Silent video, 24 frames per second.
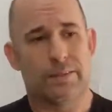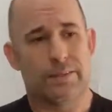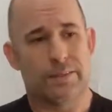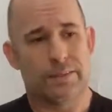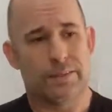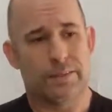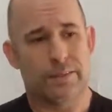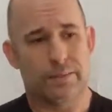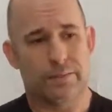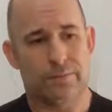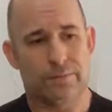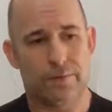
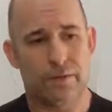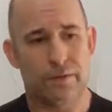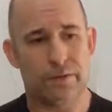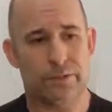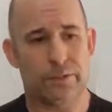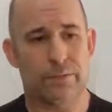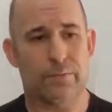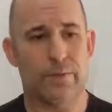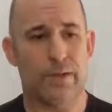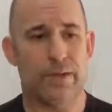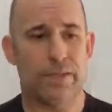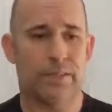So the
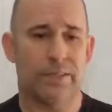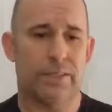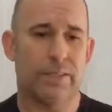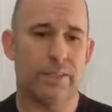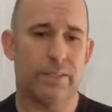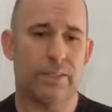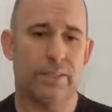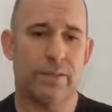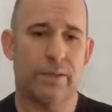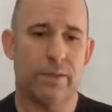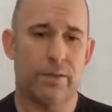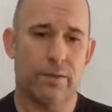first
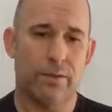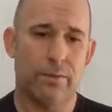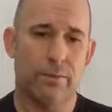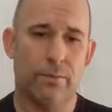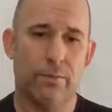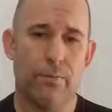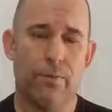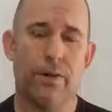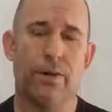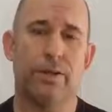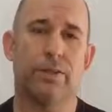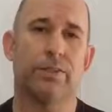question,
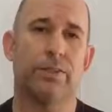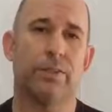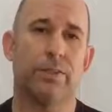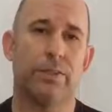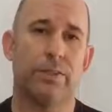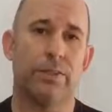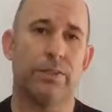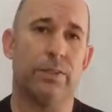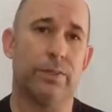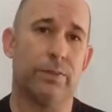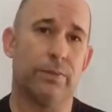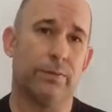what is it
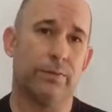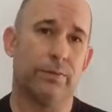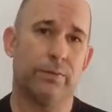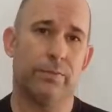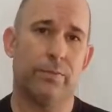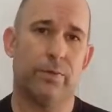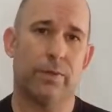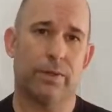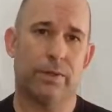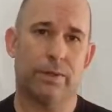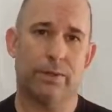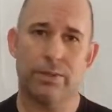you do?
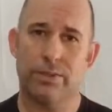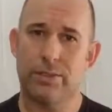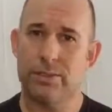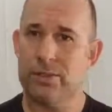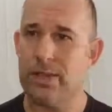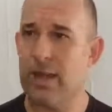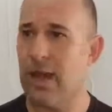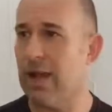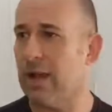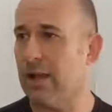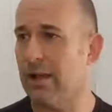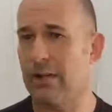What
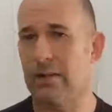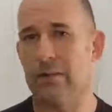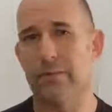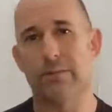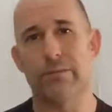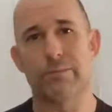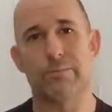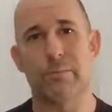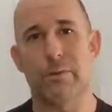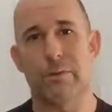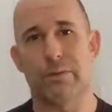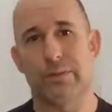style
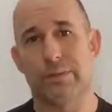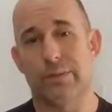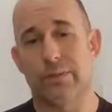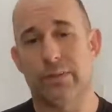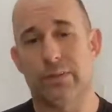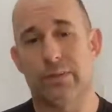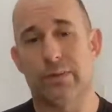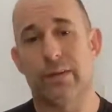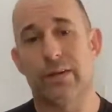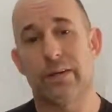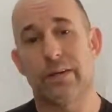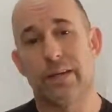of martial
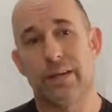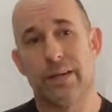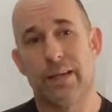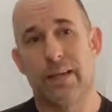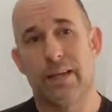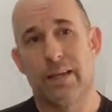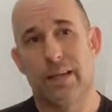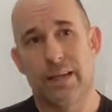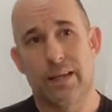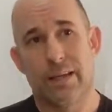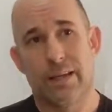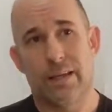art?
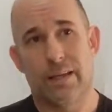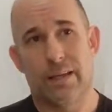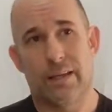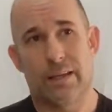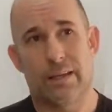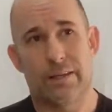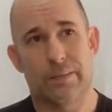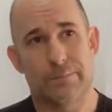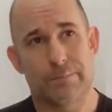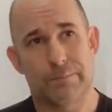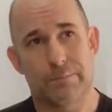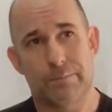It's
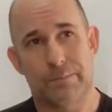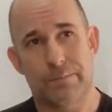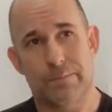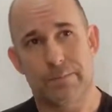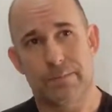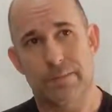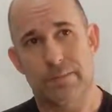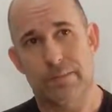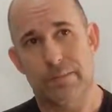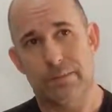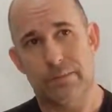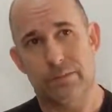a
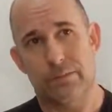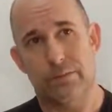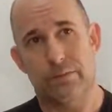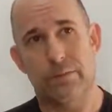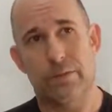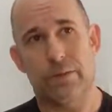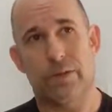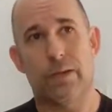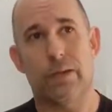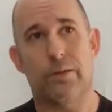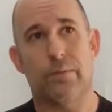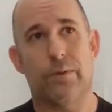
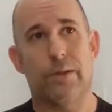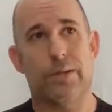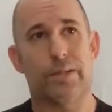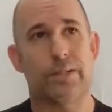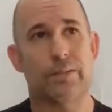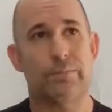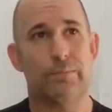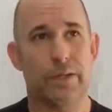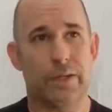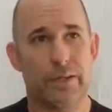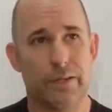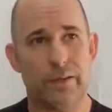tricky
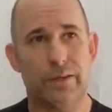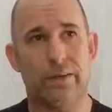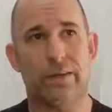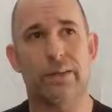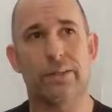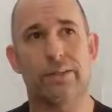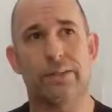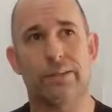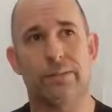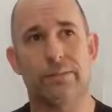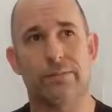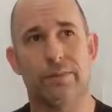question
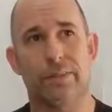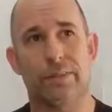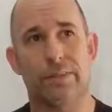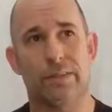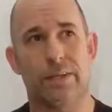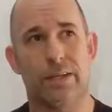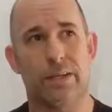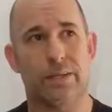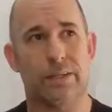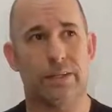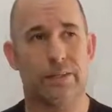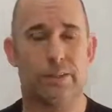because if I
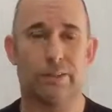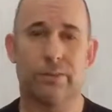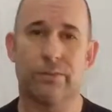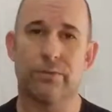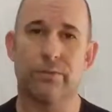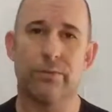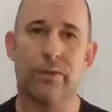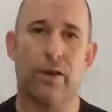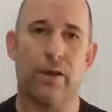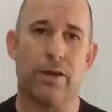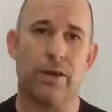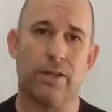say just
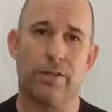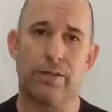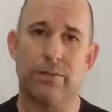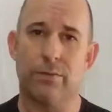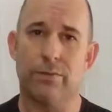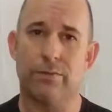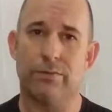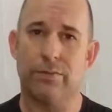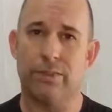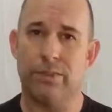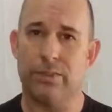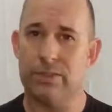karate, you
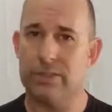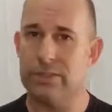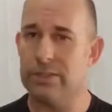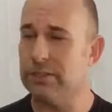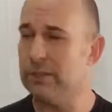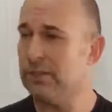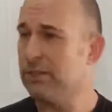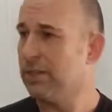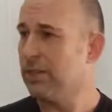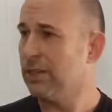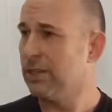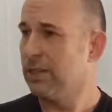
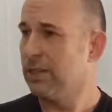envision